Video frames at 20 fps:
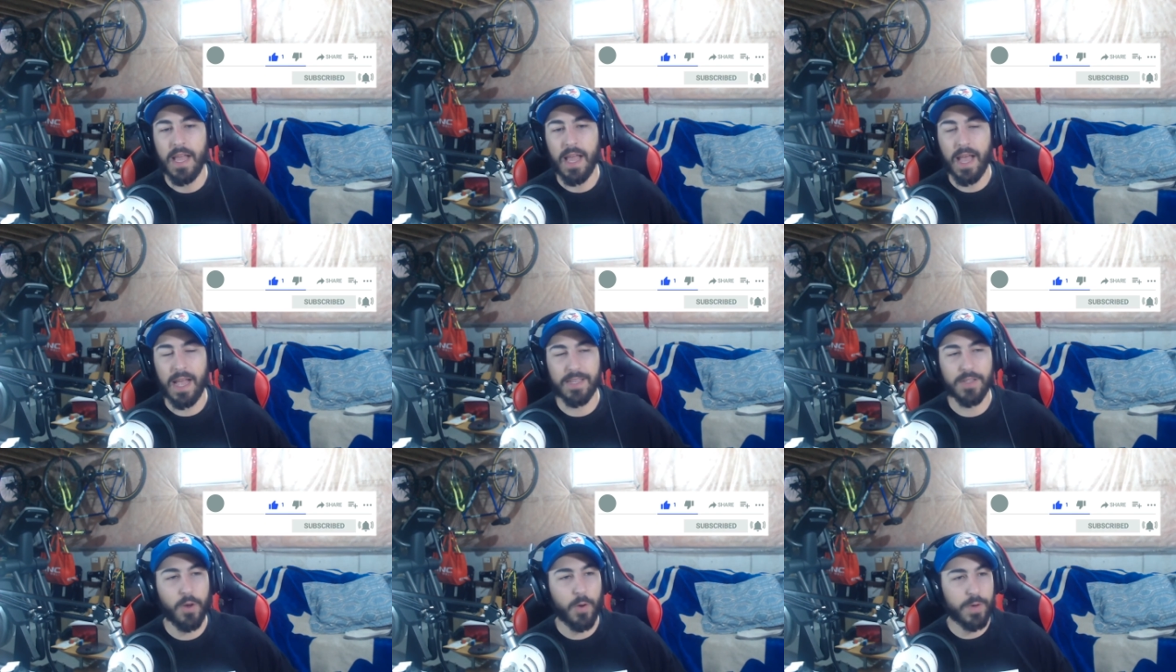
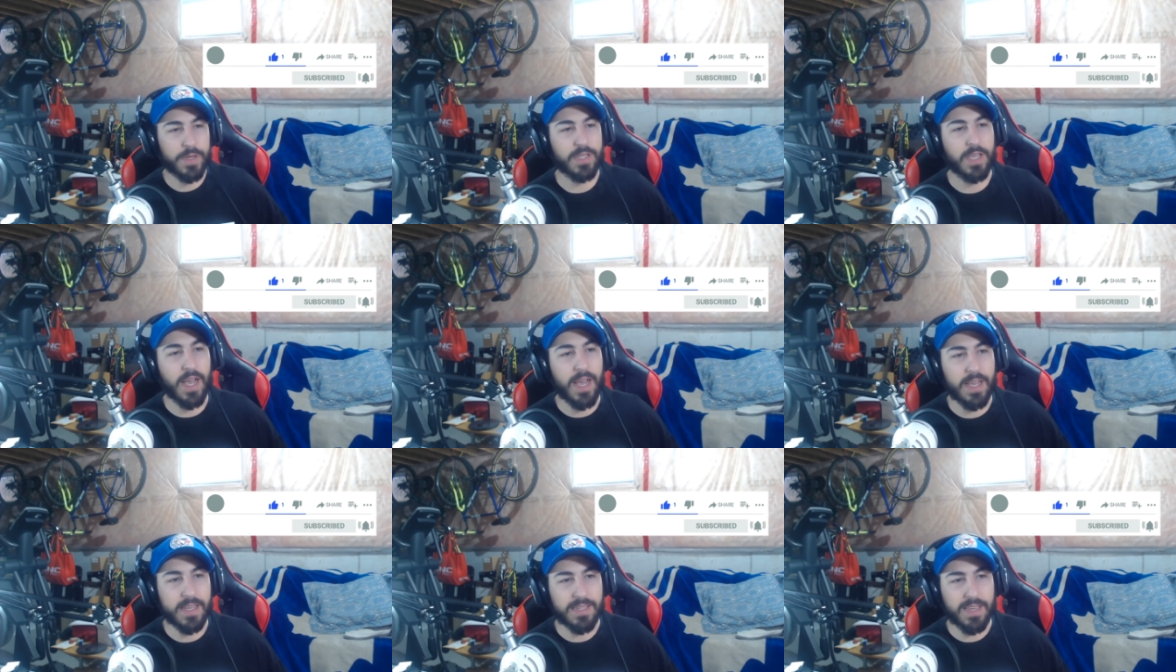As always,
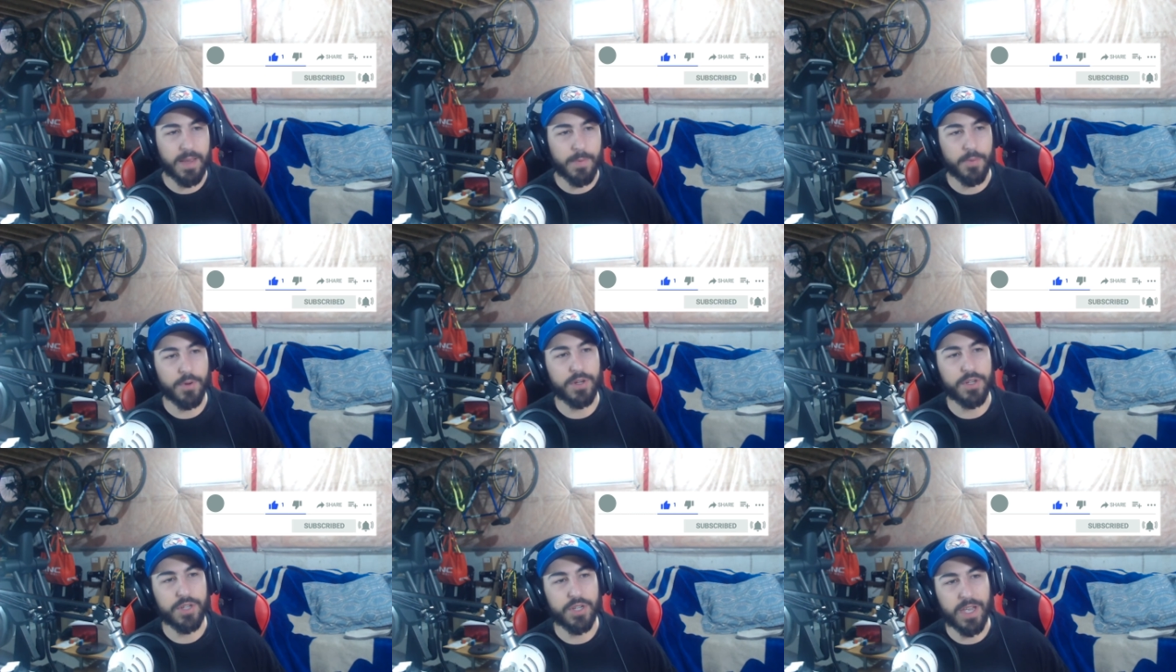guys, I
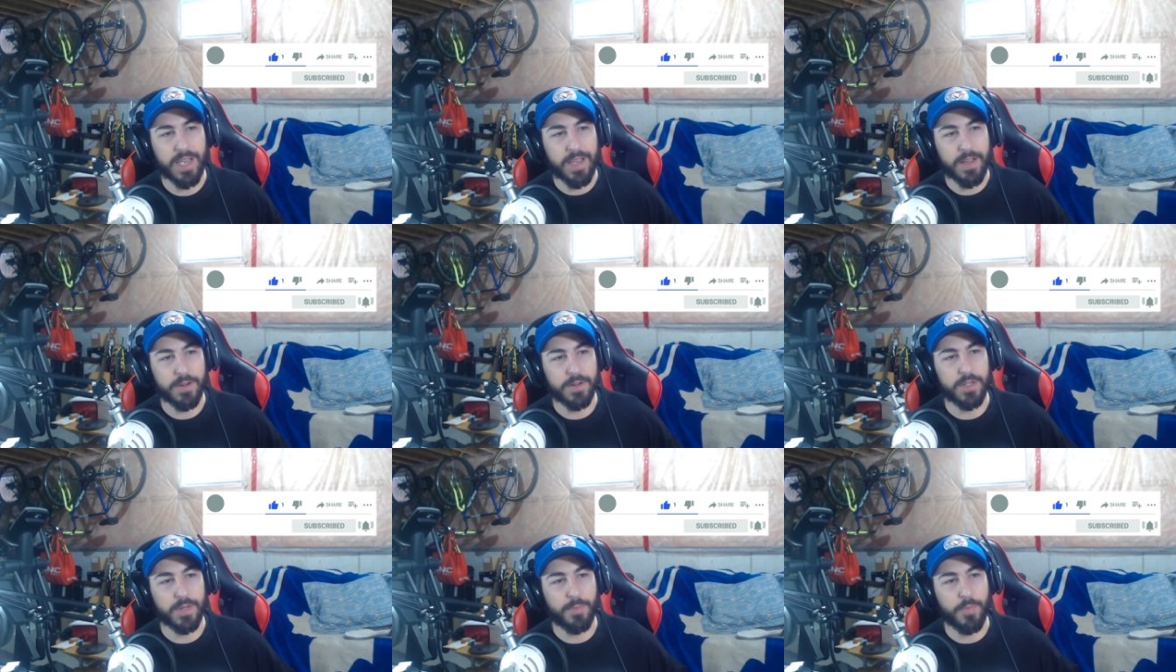appreciate
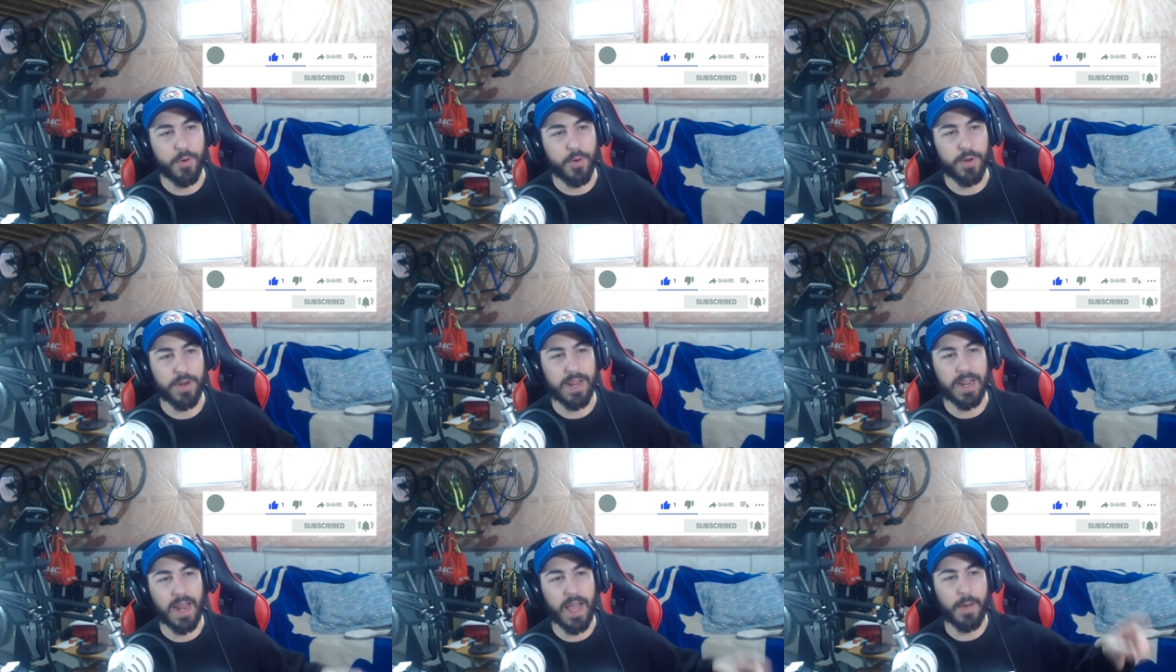your support,
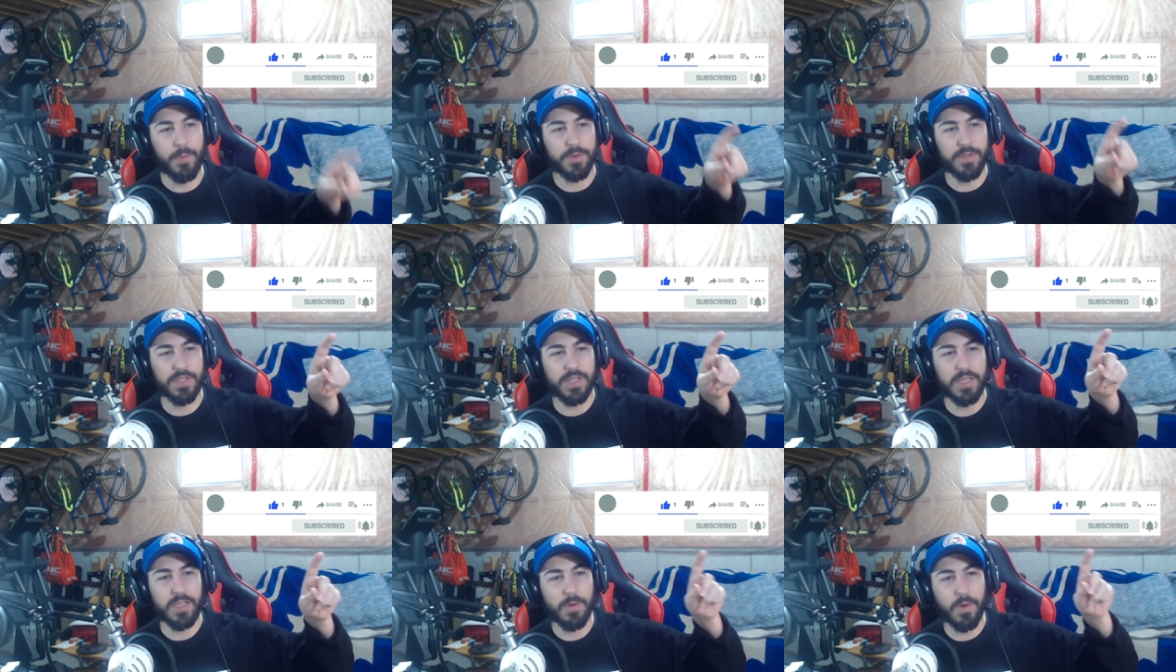and I will
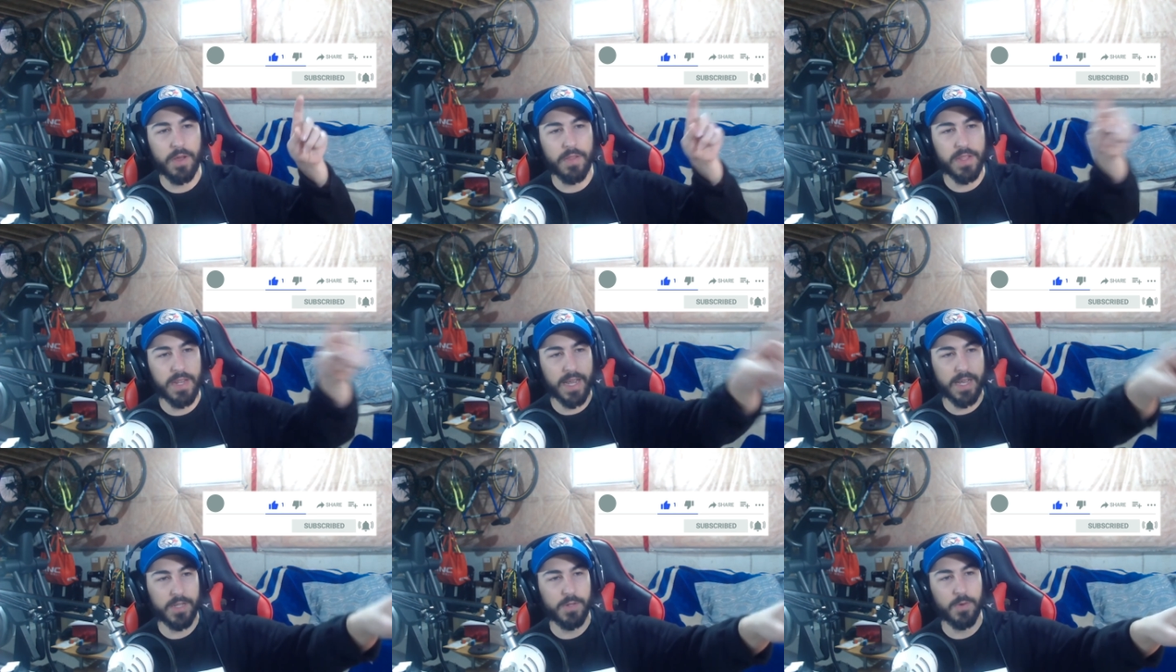see you on the
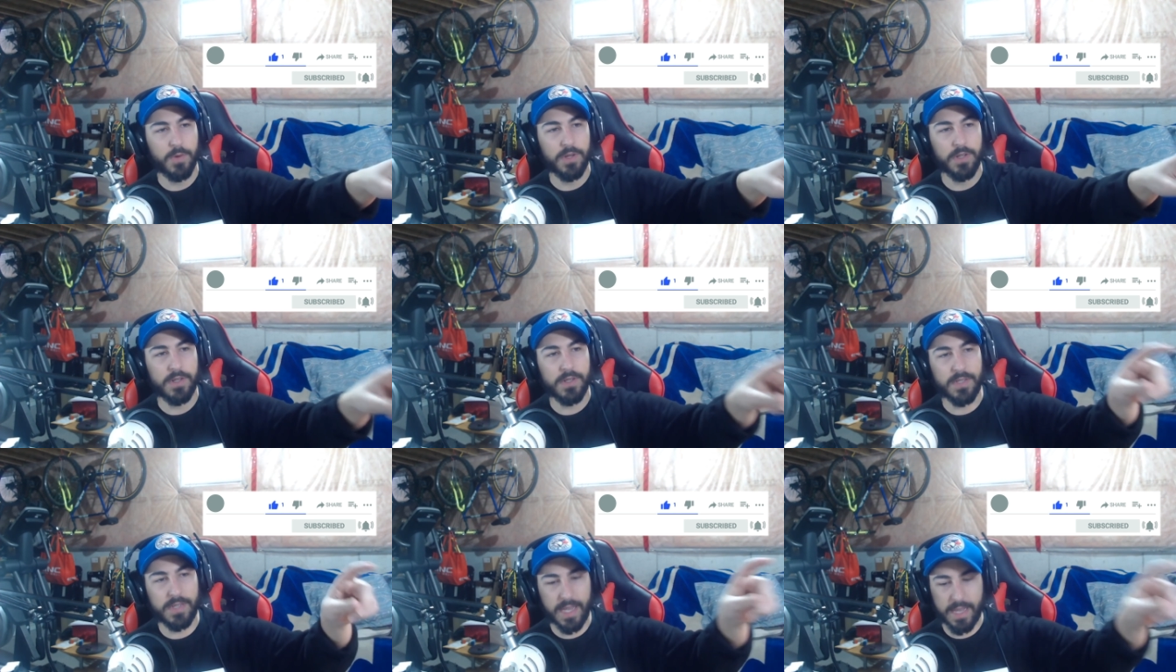next one.
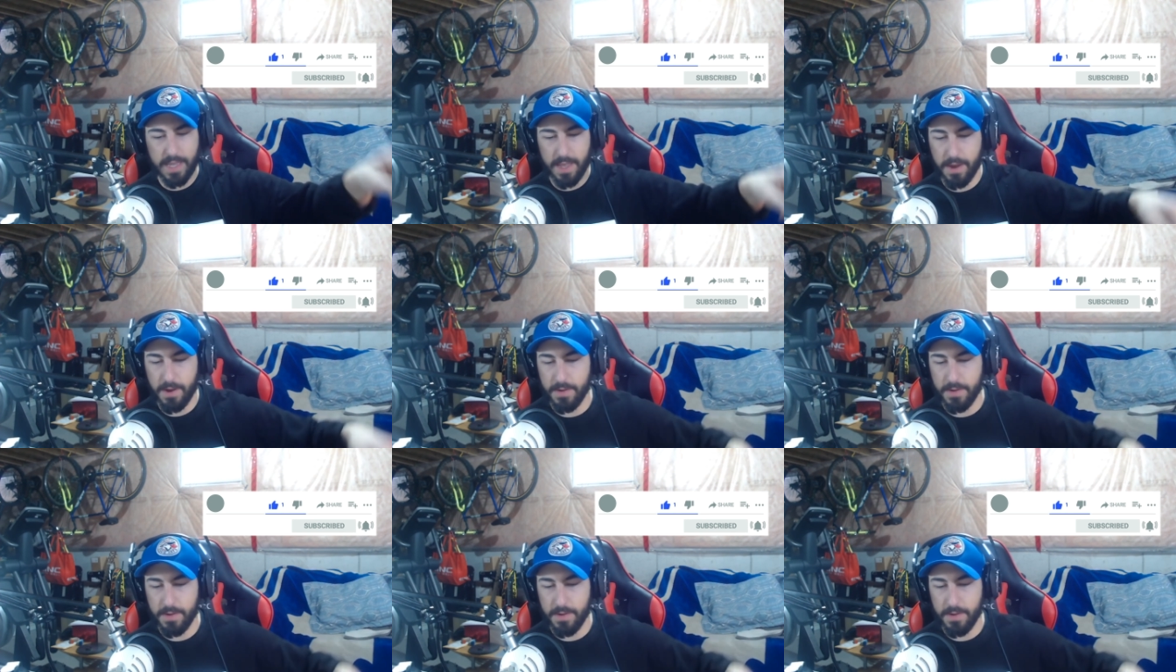Take care.